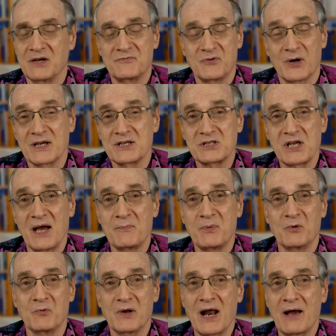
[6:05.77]
For
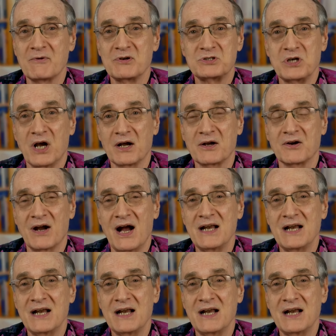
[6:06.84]
example, when I was younger,